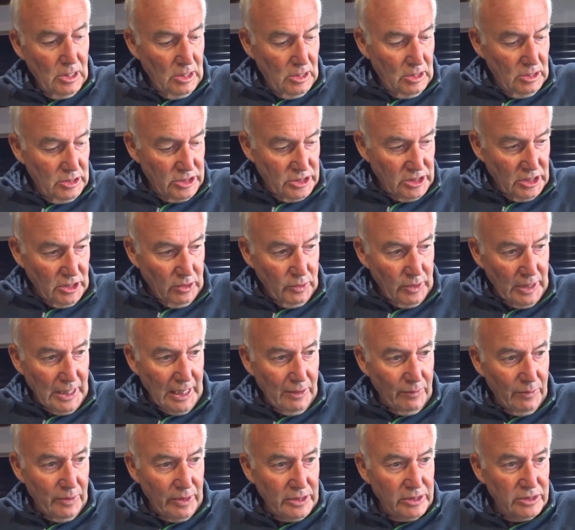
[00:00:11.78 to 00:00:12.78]
so now
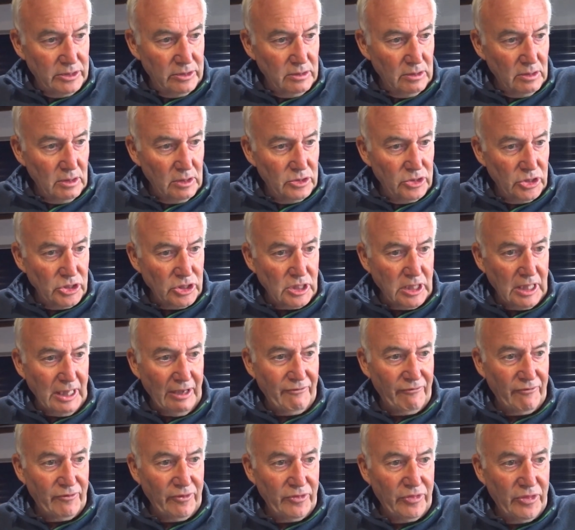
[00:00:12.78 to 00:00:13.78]
we're just
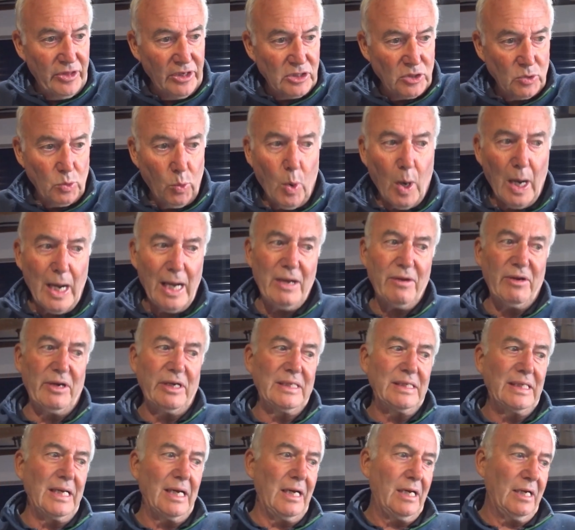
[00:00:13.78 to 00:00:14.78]
left with this wiring
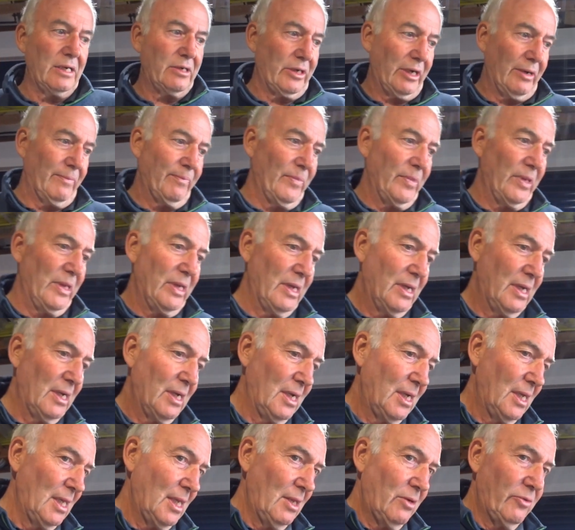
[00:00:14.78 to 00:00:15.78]
diagram.
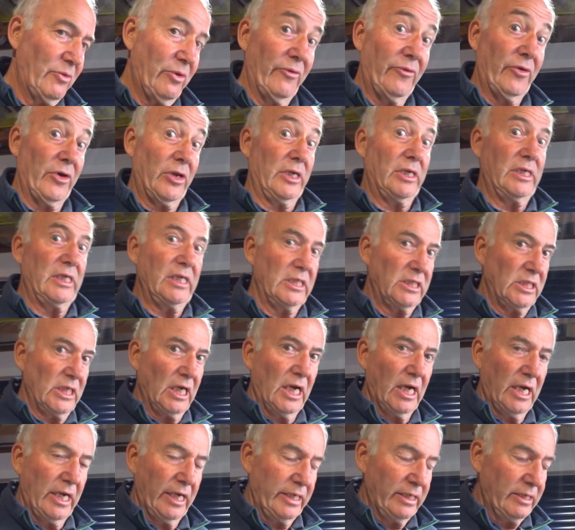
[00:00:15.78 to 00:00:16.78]
We've got to
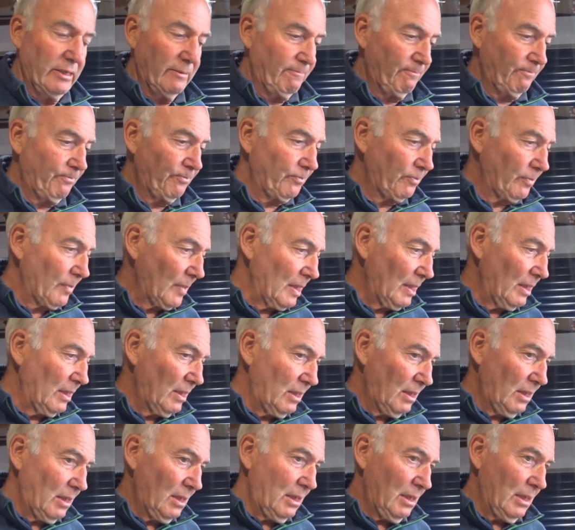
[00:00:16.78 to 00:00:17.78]
design
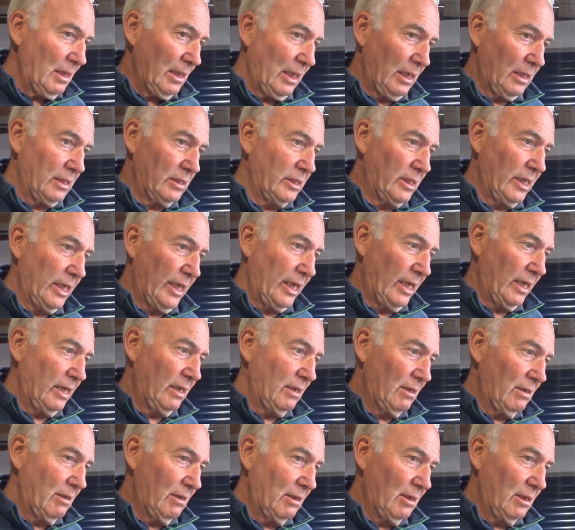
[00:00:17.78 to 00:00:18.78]
and
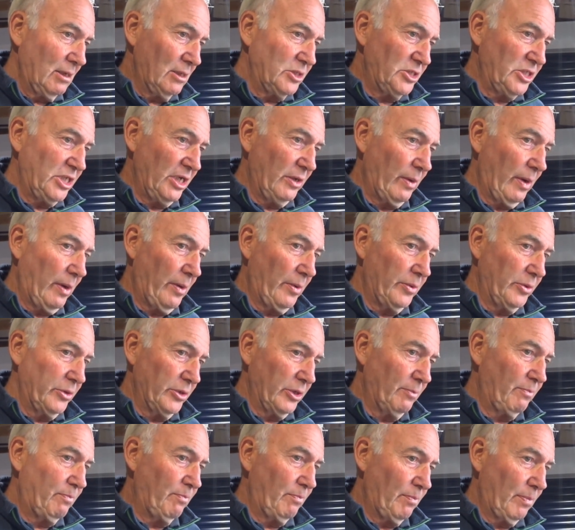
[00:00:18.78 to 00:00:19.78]
see where we're
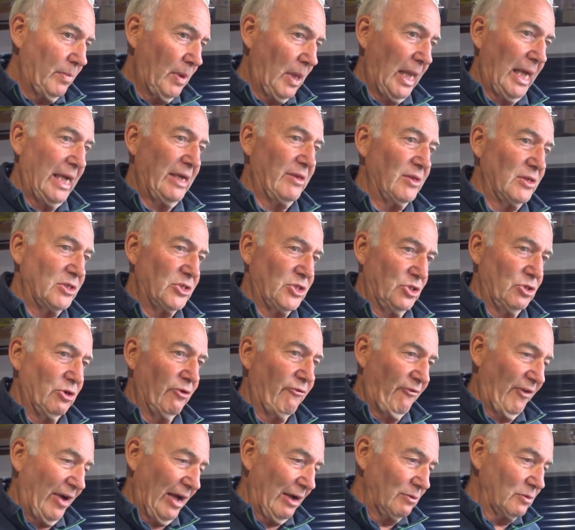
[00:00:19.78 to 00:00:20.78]
going to lay the
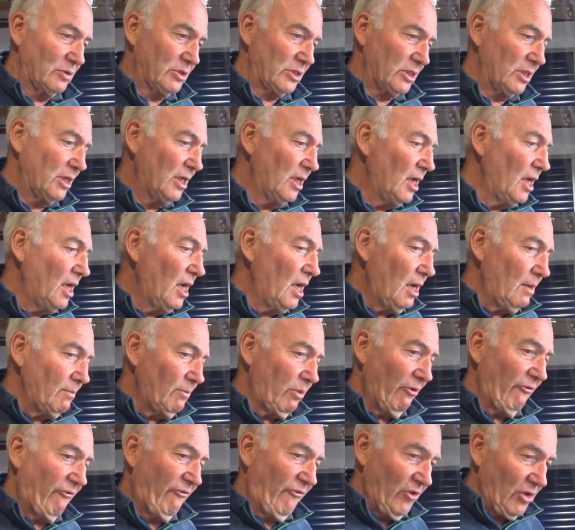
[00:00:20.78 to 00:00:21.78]
stuff out.
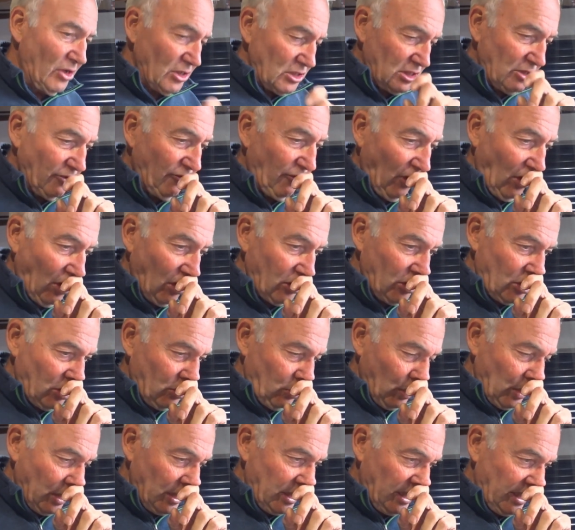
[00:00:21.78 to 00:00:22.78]
But first of all, I just
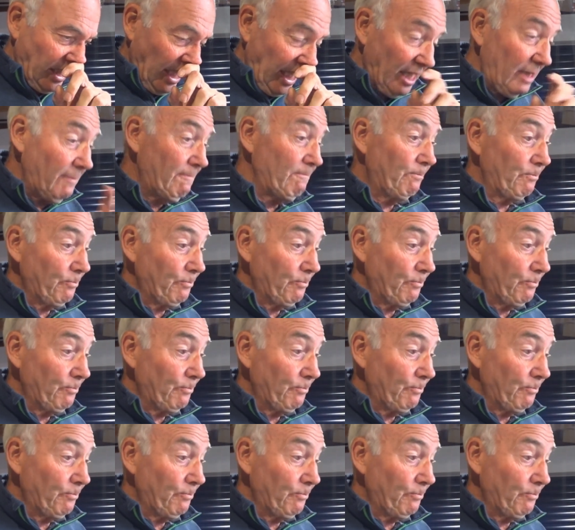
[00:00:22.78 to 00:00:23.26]
want to see